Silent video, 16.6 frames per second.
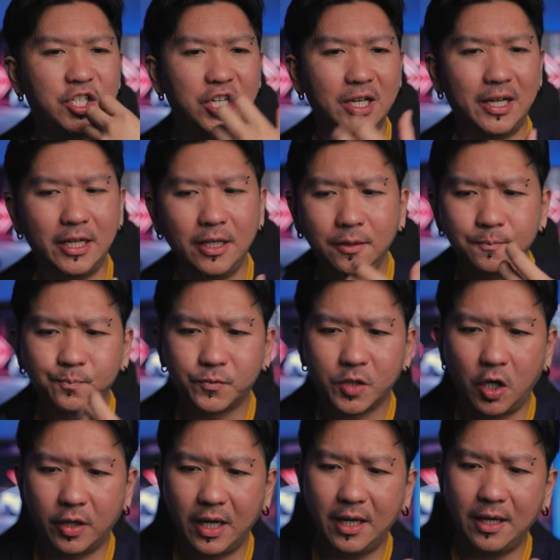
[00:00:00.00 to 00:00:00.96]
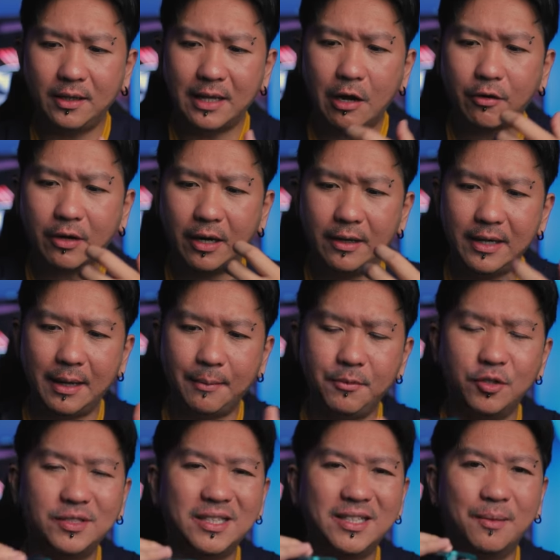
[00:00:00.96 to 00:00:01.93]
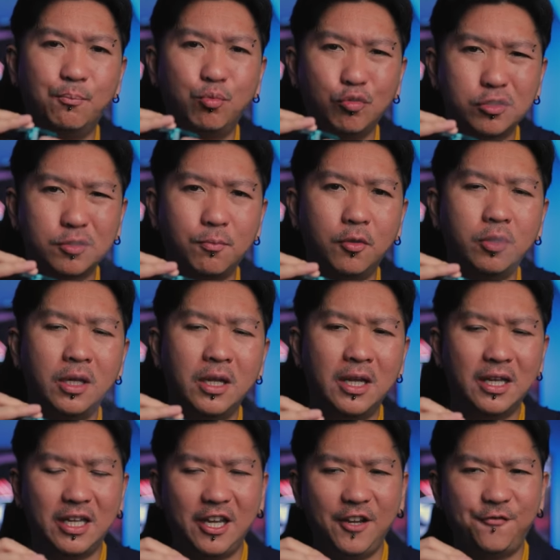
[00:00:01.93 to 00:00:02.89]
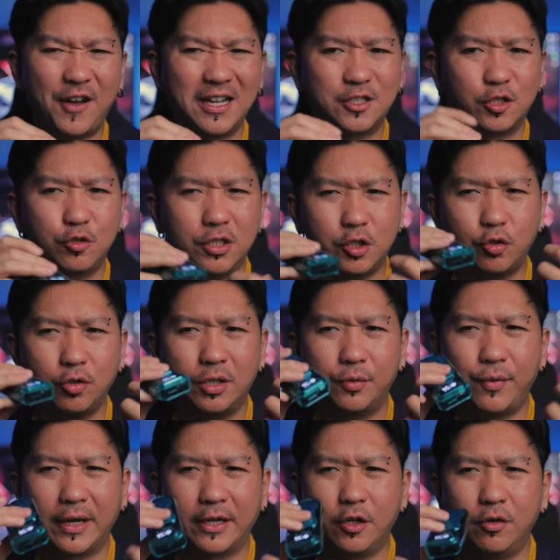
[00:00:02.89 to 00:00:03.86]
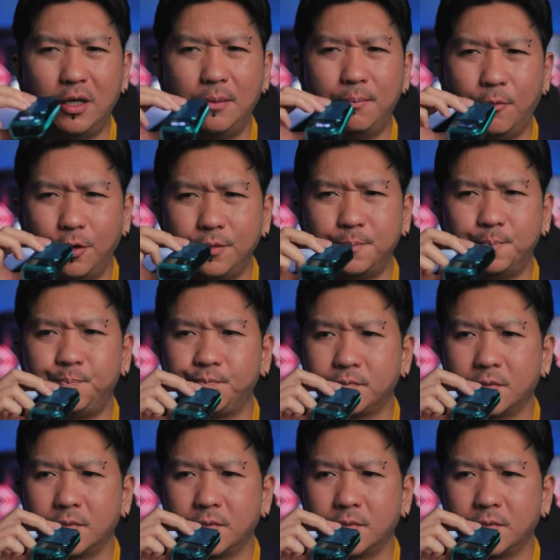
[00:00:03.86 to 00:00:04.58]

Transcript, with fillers: chilling. Okay, now currently I'm using the boost mode. If I switch to the regular mode,